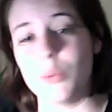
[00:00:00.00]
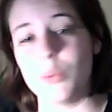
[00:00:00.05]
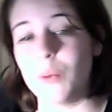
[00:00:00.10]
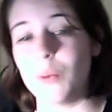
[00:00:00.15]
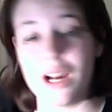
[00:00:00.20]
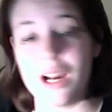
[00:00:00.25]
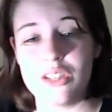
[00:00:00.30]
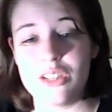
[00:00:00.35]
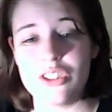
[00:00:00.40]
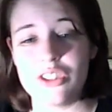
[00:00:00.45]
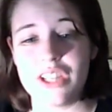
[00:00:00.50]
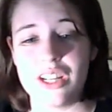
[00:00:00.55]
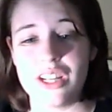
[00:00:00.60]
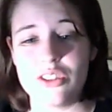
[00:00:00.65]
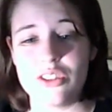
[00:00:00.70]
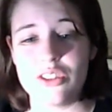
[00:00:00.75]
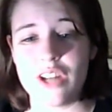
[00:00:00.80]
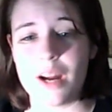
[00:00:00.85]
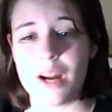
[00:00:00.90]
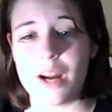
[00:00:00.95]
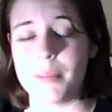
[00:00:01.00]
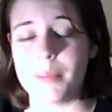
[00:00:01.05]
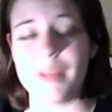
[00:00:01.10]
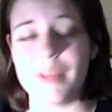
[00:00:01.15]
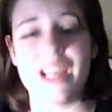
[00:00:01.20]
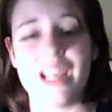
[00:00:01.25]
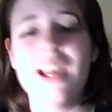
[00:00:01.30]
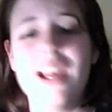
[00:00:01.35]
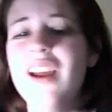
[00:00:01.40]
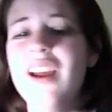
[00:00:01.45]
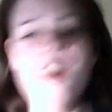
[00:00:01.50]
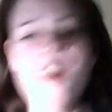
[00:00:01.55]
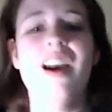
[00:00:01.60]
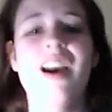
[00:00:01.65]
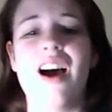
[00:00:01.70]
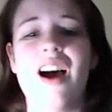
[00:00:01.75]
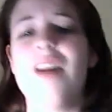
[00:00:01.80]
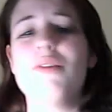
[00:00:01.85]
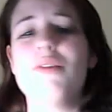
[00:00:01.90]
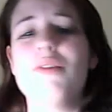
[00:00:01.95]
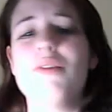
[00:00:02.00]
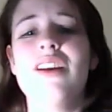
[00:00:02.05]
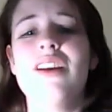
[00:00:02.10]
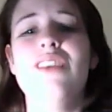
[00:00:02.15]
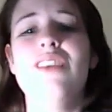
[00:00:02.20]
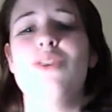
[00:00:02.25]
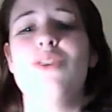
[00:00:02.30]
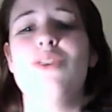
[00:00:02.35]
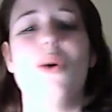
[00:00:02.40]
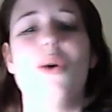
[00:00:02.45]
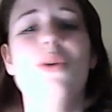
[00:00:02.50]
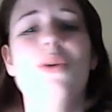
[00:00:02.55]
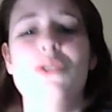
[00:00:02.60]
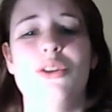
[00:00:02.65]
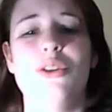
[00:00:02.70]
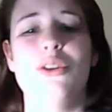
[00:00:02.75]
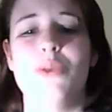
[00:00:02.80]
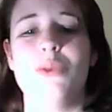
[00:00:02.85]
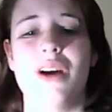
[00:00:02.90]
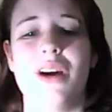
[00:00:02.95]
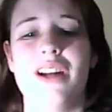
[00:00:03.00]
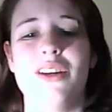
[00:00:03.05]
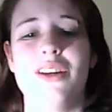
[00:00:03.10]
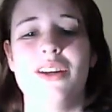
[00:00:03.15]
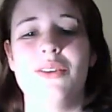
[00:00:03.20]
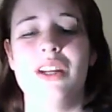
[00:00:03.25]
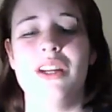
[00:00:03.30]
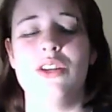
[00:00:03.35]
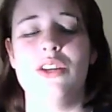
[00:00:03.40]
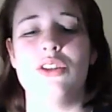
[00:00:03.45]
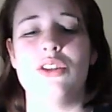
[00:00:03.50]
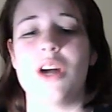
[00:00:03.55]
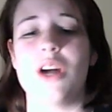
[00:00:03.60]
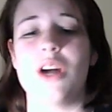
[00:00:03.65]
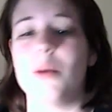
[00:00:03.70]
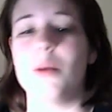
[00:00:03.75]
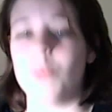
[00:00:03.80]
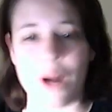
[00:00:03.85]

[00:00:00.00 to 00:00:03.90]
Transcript: Why don't you get a job? I'm like, I've already told you why I don't need a job.